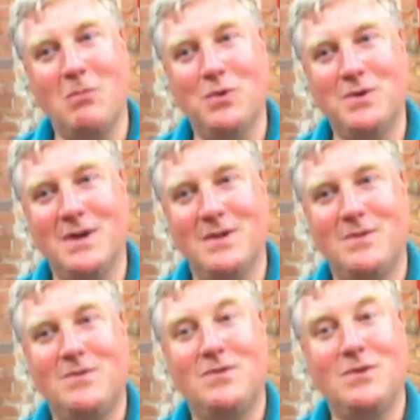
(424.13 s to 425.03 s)

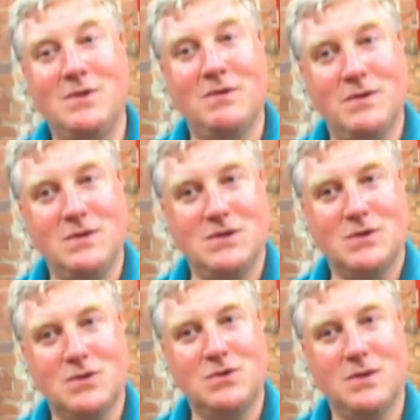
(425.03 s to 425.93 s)
audience to different
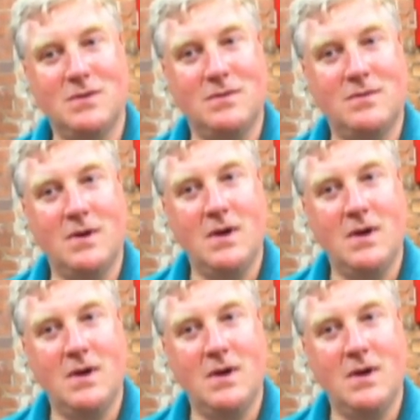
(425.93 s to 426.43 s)
discussions.